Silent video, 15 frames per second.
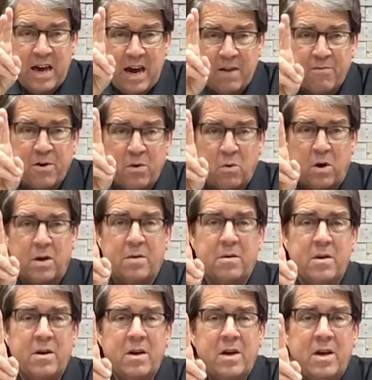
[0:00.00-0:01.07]

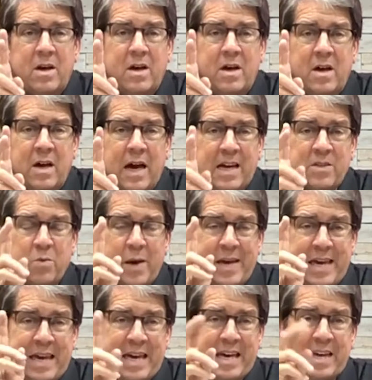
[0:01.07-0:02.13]
everyone, as
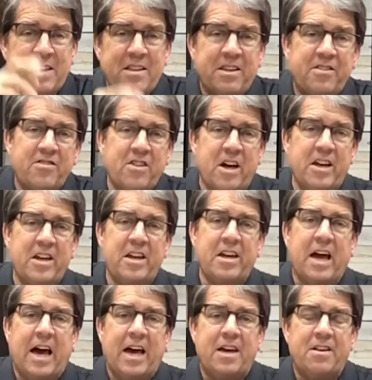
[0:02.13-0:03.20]
we end this study
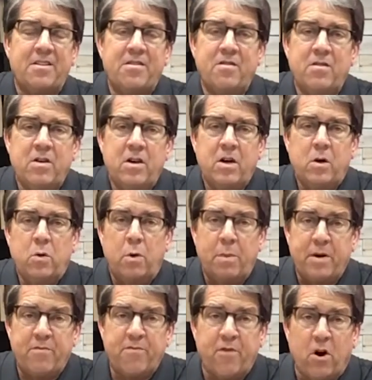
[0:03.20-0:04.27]
tonight, will
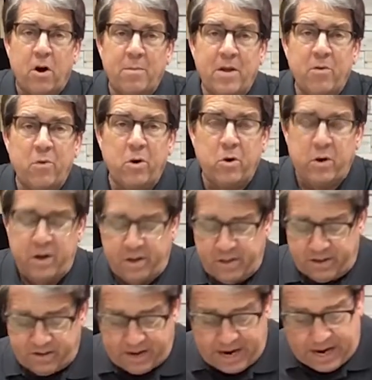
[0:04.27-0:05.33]
be firmly rooted in
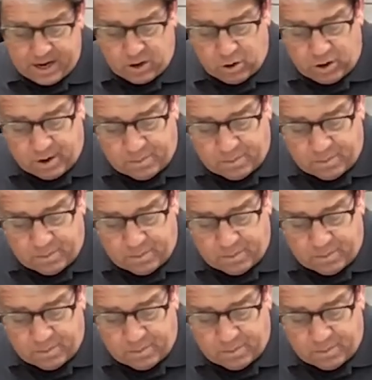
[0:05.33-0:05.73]
this category.